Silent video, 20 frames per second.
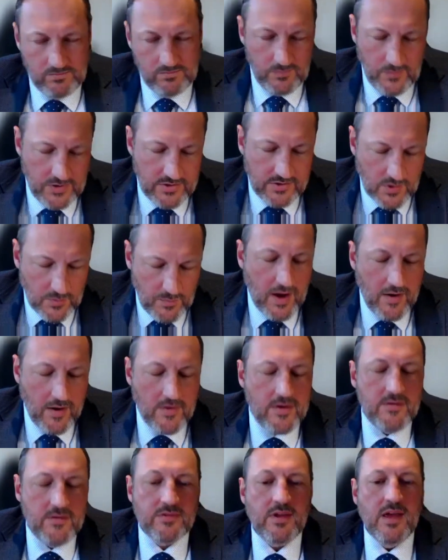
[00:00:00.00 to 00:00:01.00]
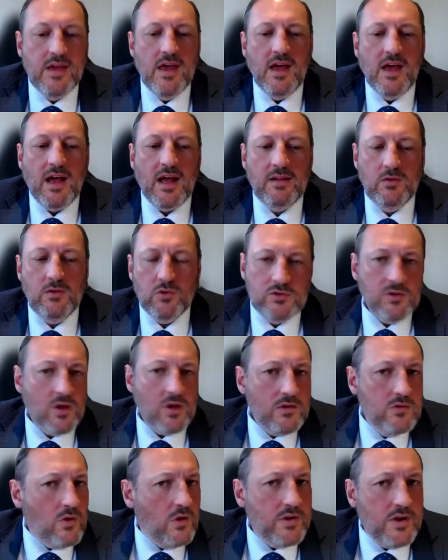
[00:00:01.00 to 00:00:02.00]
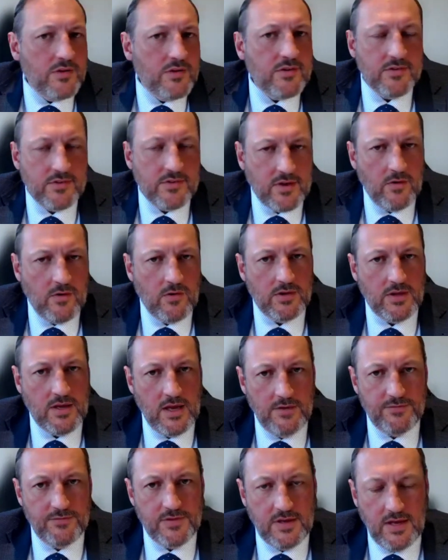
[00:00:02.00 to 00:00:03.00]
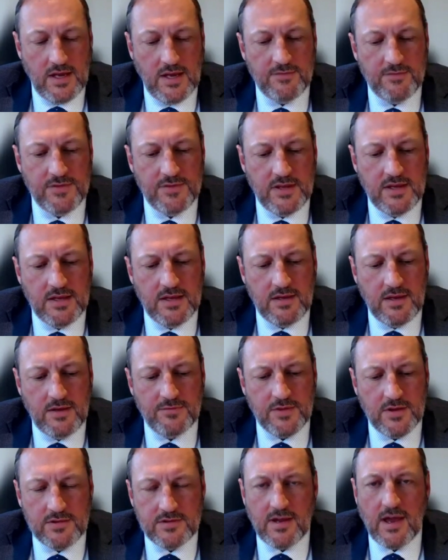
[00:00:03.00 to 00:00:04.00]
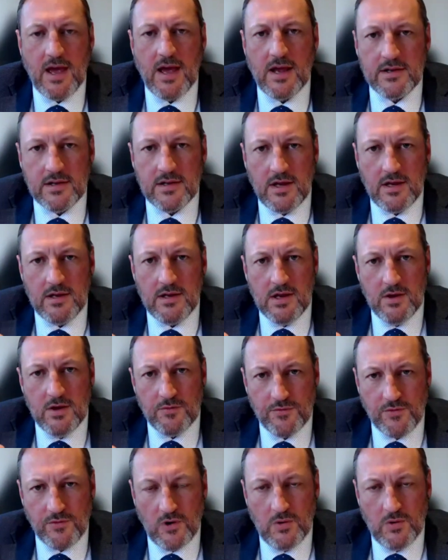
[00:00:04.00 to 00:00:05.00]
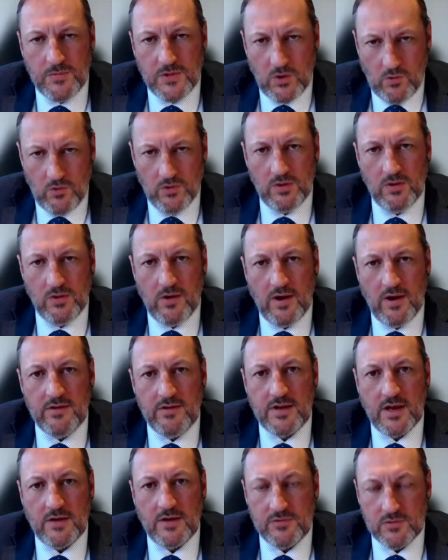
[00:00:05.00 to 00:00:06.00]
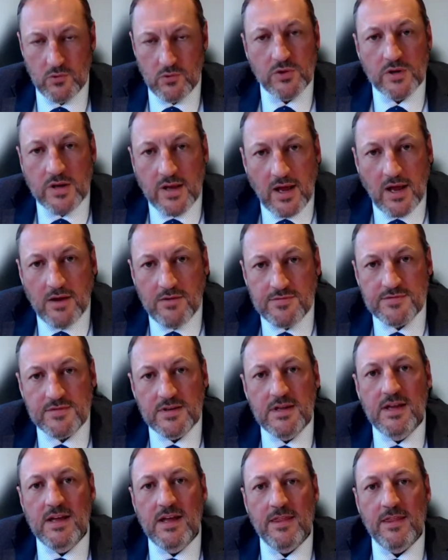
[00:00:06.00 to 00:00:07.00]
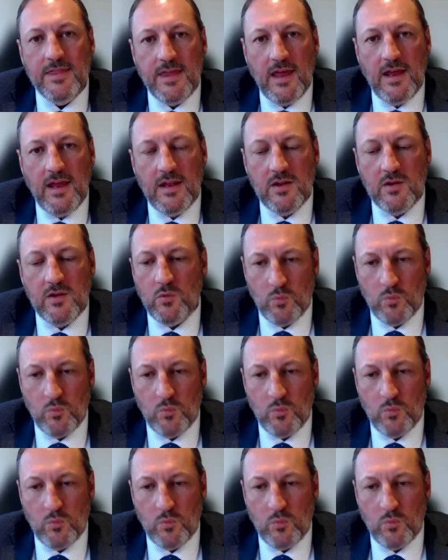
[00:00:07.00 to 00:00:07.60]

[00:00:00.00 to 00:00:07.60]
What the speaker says: with comparatives? Look, not necessarily. If the data from the online stuff's good enough, then